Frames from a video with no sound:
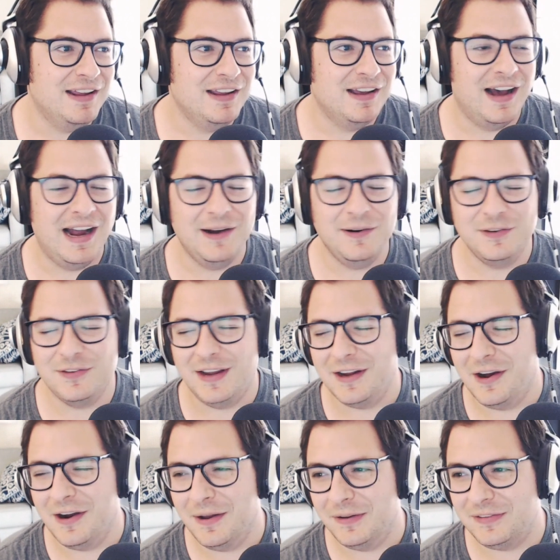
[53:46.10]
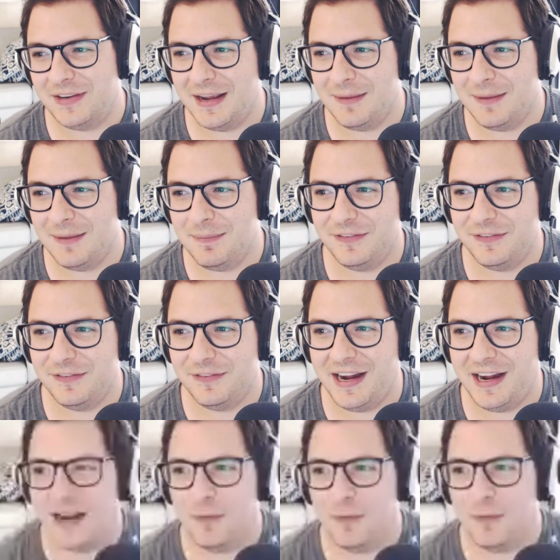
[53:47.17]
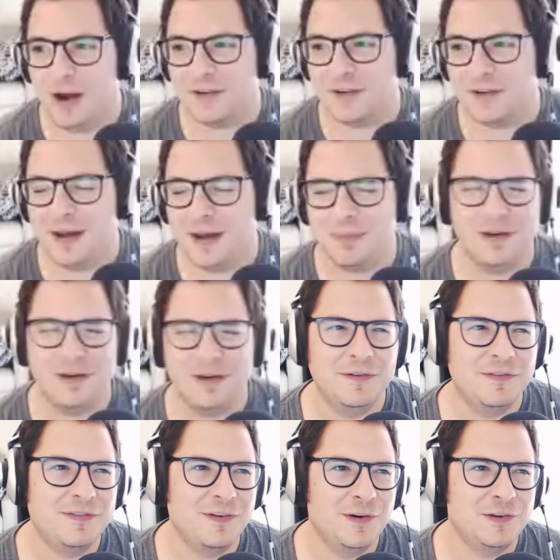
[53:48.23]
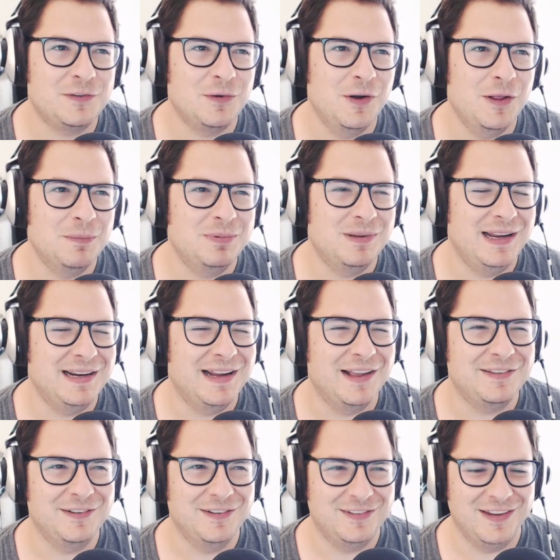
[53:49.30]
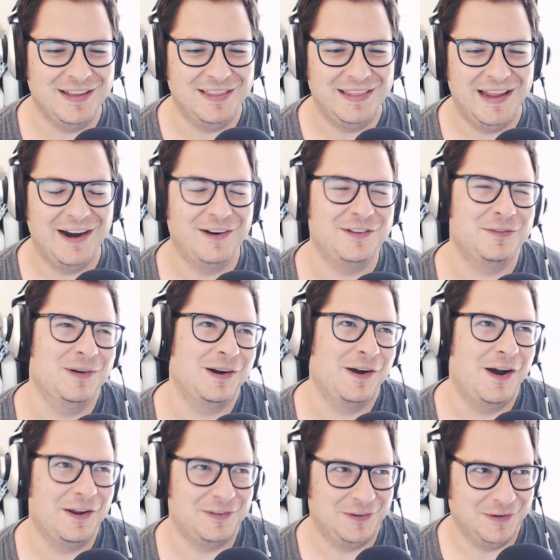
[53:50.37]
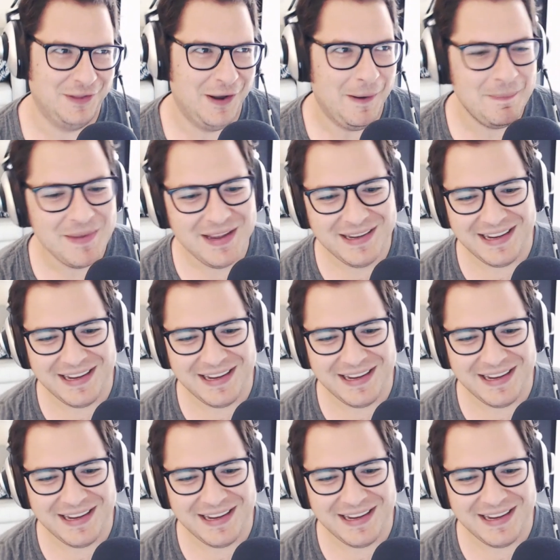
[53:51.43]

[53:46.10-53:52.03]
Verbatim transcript: I was like on a standby flight. I walked up in the first row of the plane. Guess who's sitting there? It's Rick Osterloh.